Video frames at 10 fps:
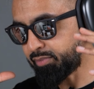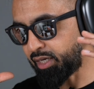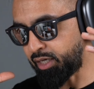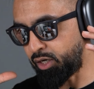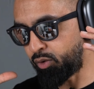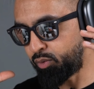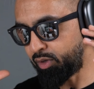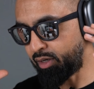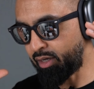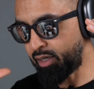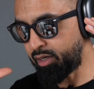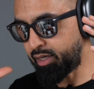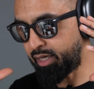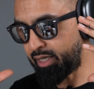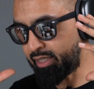you know
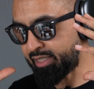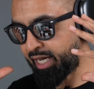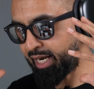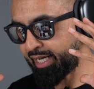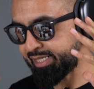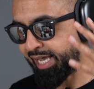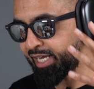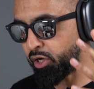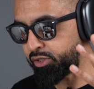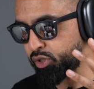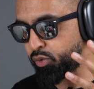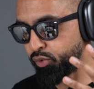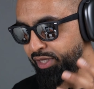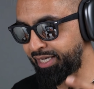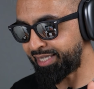it's kind of like a psychological
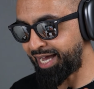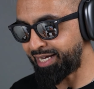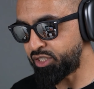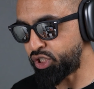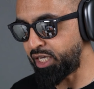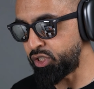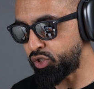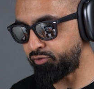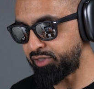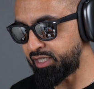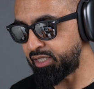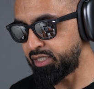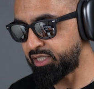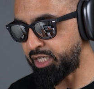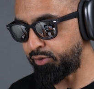thing. That change of the
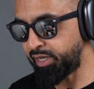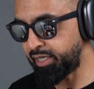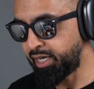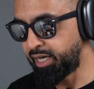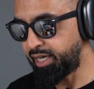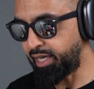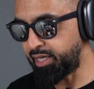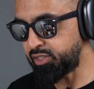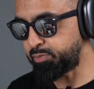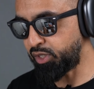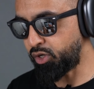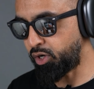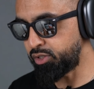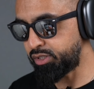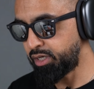steering is
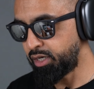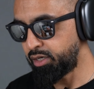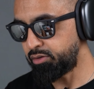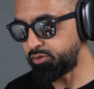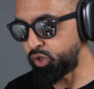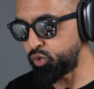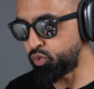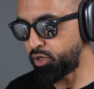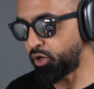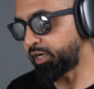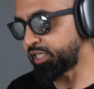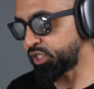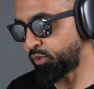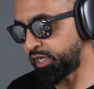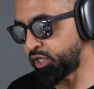because you are not
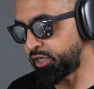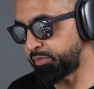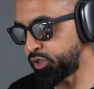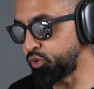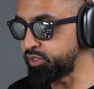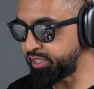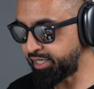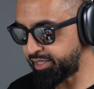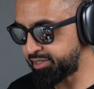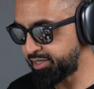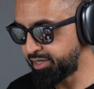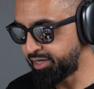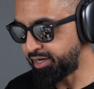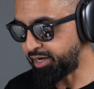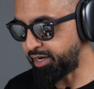necessarily going to be using it
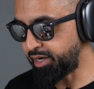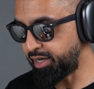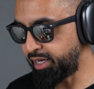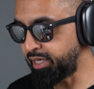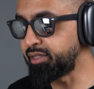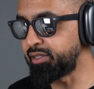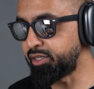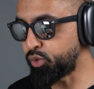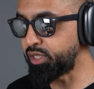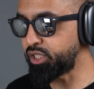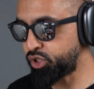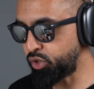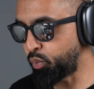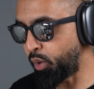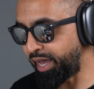in the
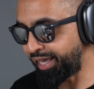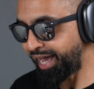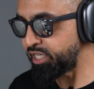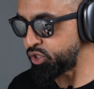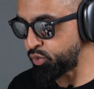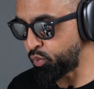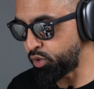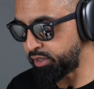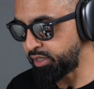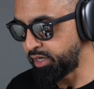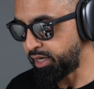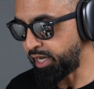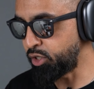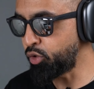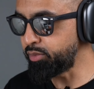traditional way as you would
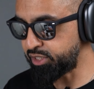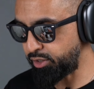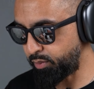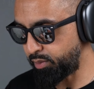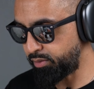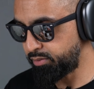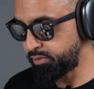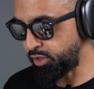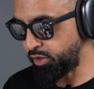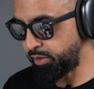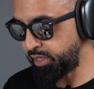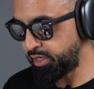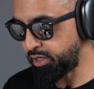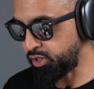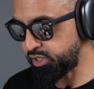a normal steering wheel. You know what I
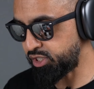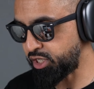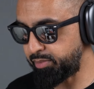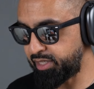mean? Because it's going to be